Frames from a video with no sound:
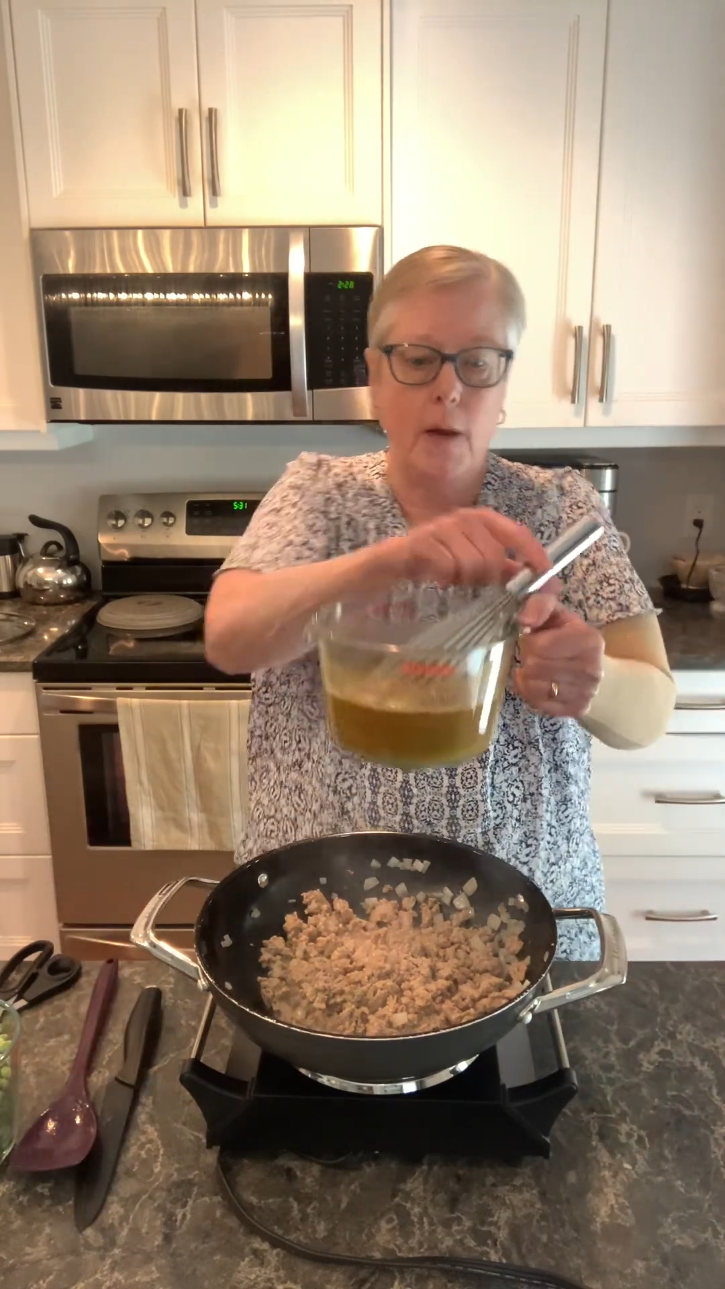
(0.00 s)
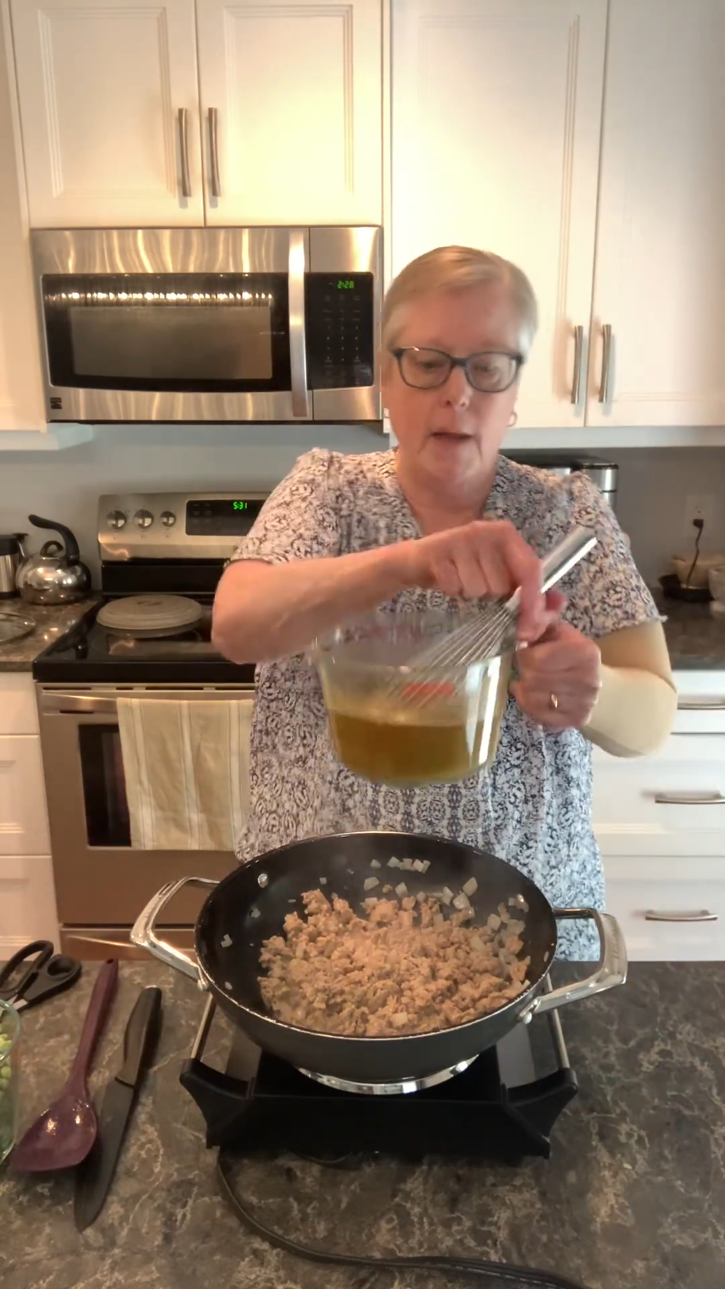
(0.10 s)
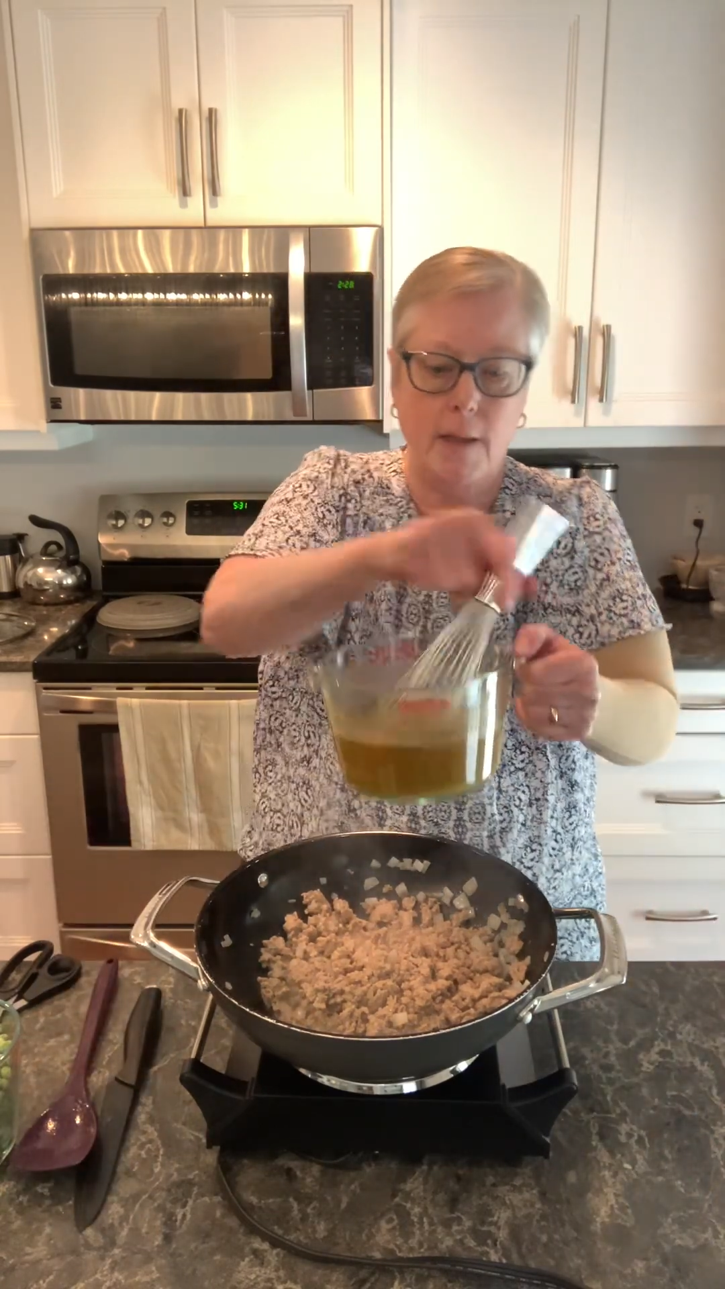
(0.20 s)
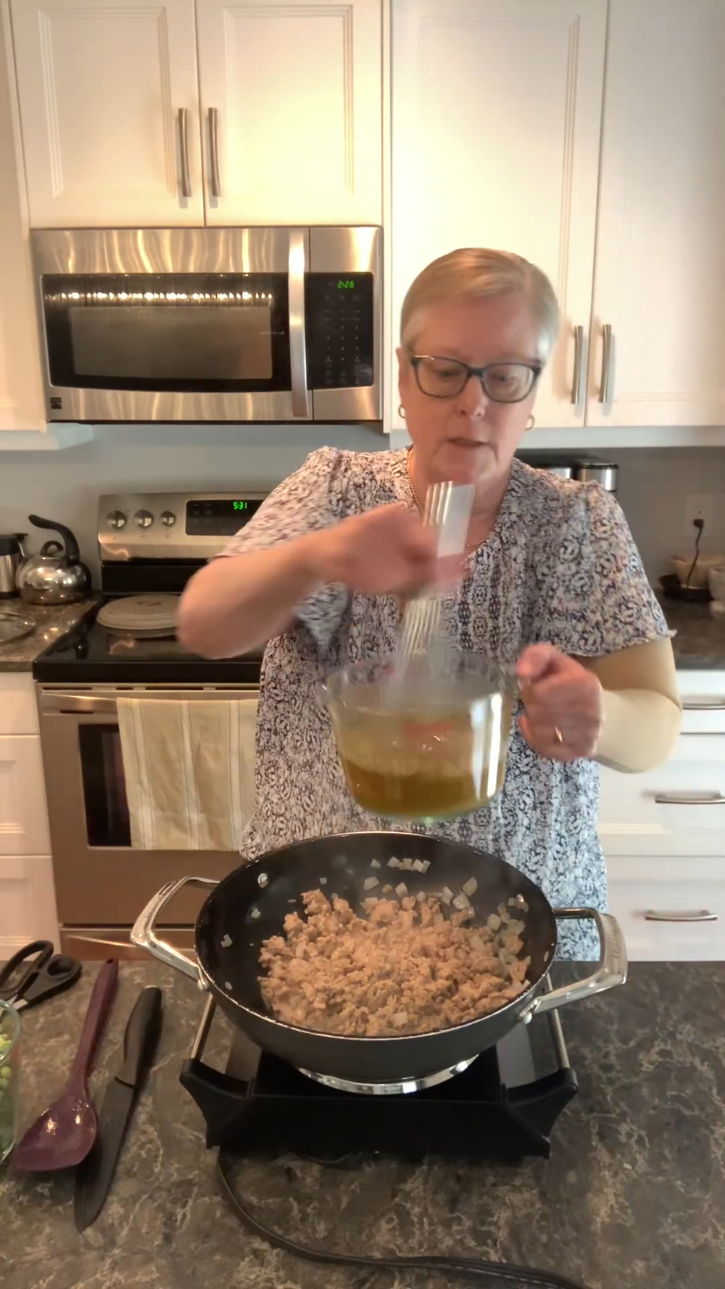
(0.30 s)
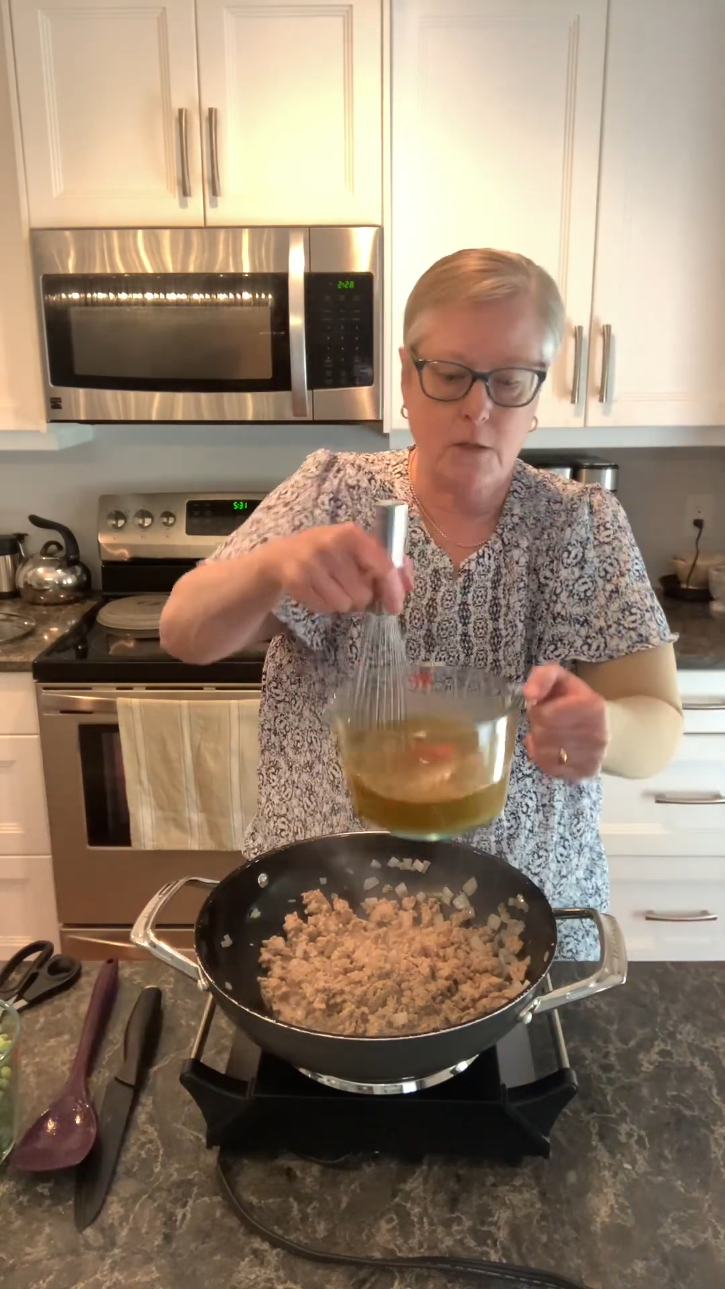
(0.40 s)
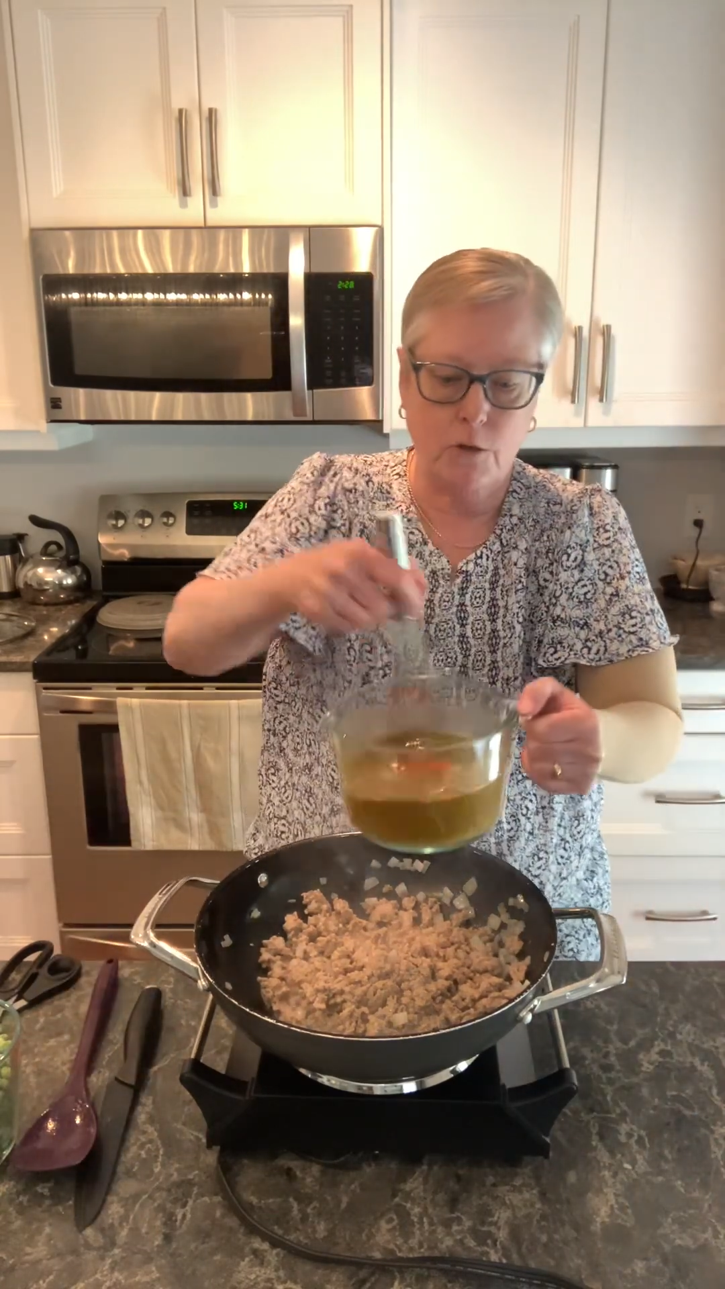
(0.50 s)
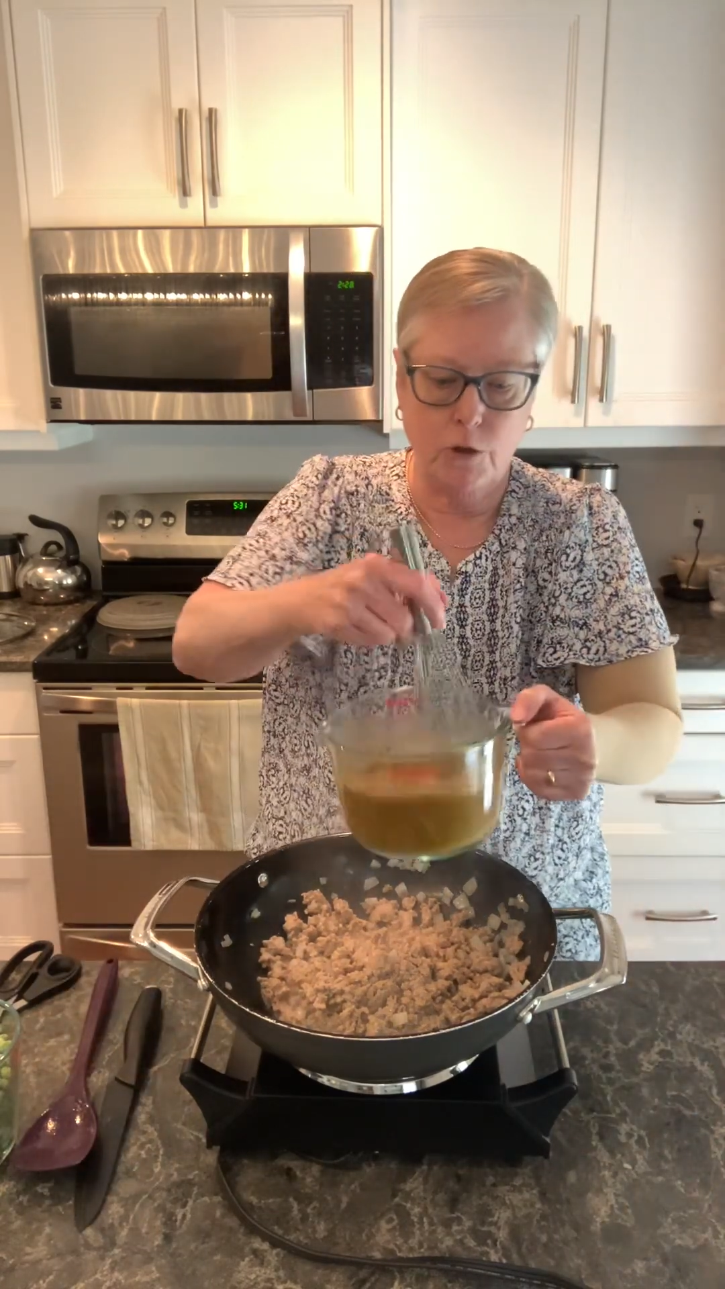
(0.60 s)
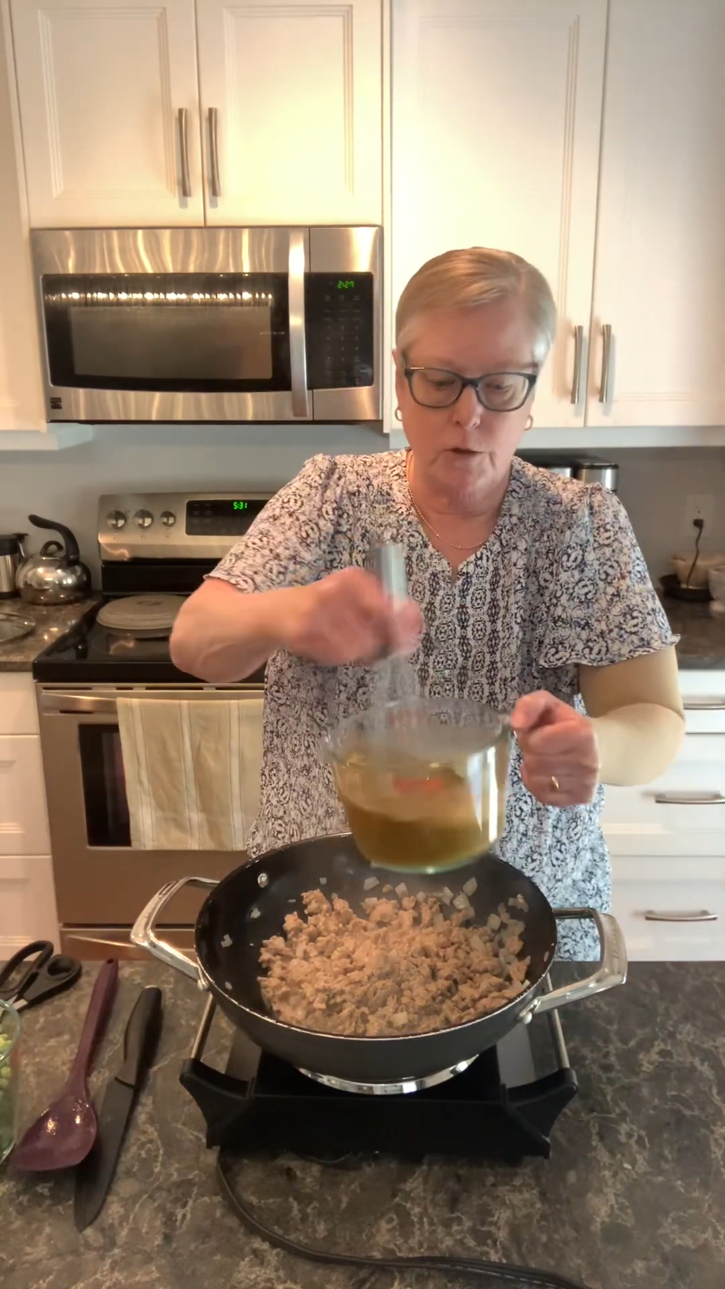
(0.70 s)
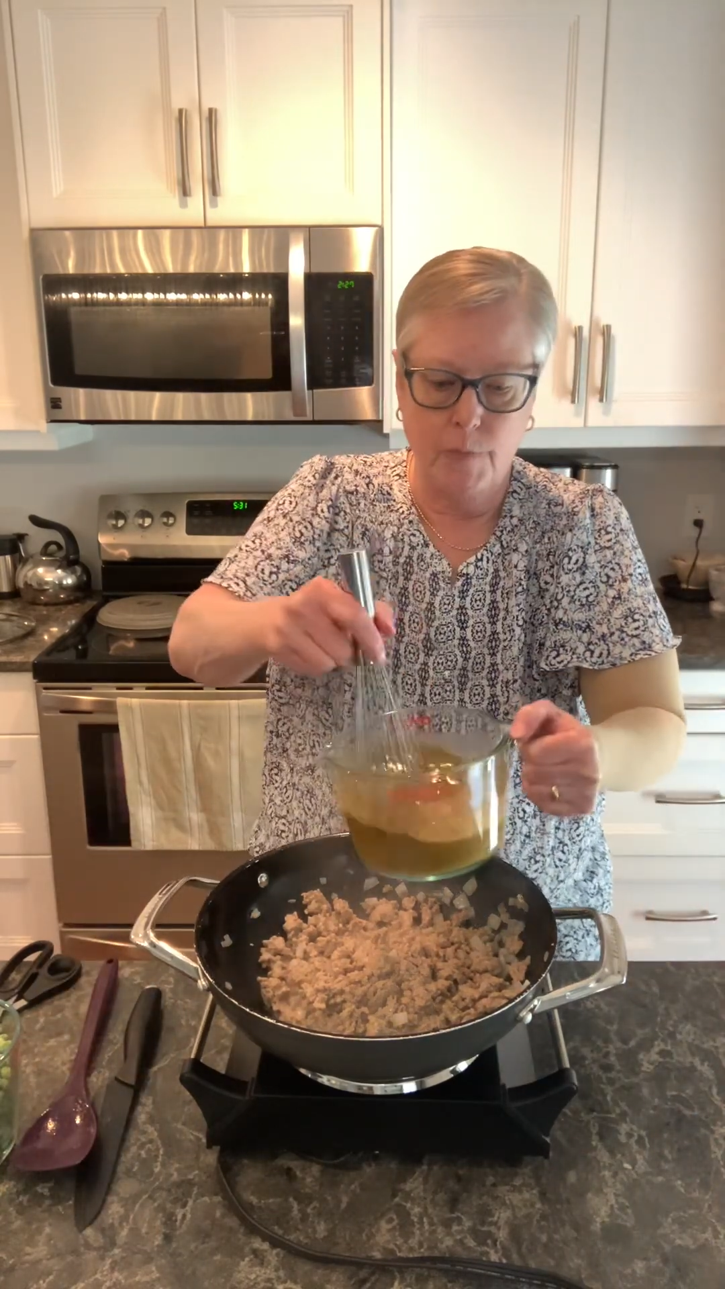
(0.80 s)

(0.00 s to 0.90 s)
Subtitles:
and solution